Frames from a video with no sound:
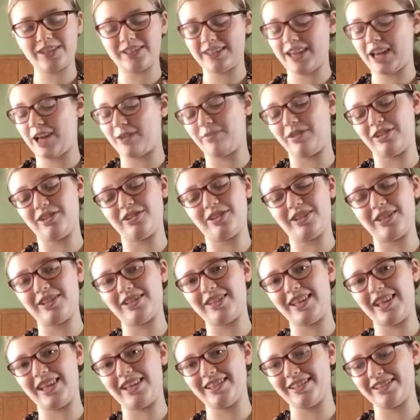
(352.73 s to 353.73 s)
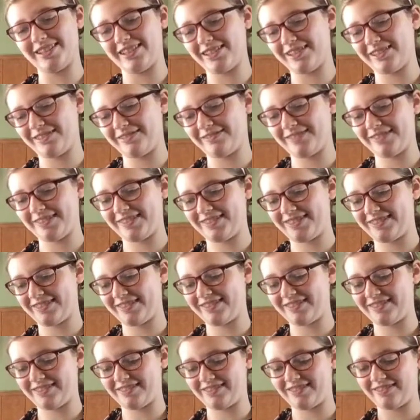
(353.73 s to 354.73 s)
is how much this takes.
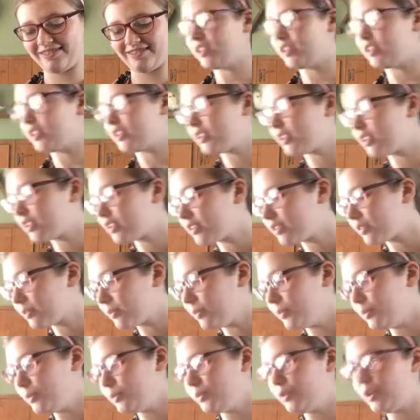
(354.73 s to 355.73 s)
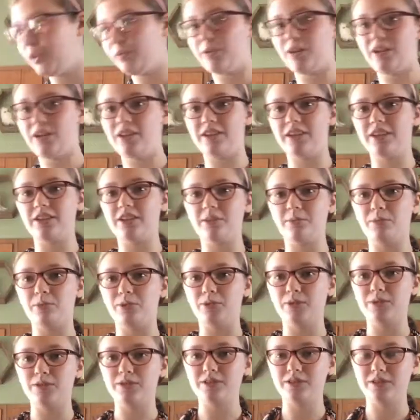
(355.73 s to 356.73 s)
Ooh, I want to lick the
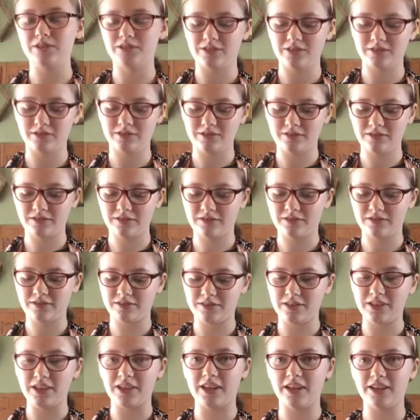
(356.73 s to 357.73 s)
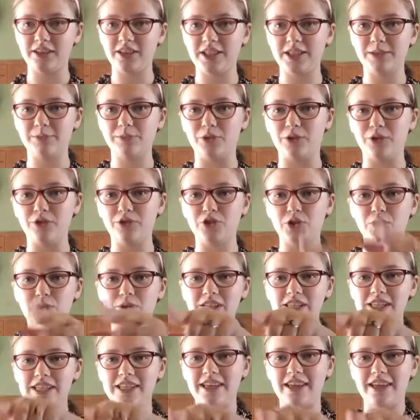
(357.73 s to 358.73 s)
bowl. Not this bowl.
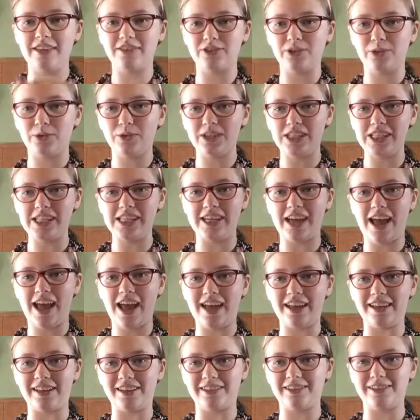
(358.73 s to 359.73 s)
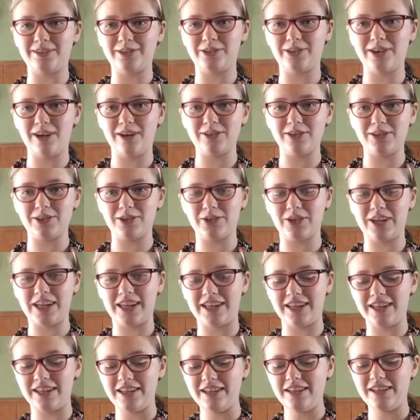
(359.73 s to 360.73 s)
Don't eat eggs, or else you'll
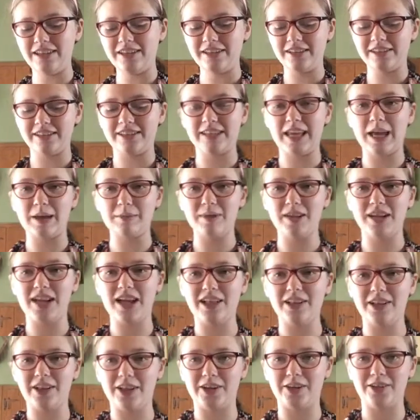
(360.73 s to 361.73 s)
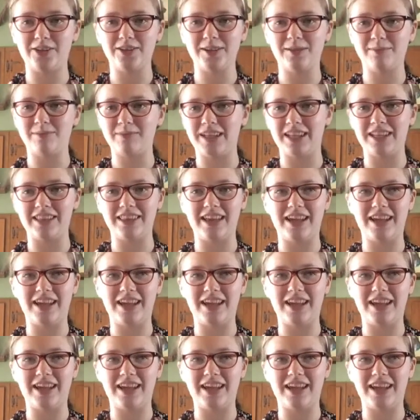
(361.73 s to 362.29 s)
get salmonella or something like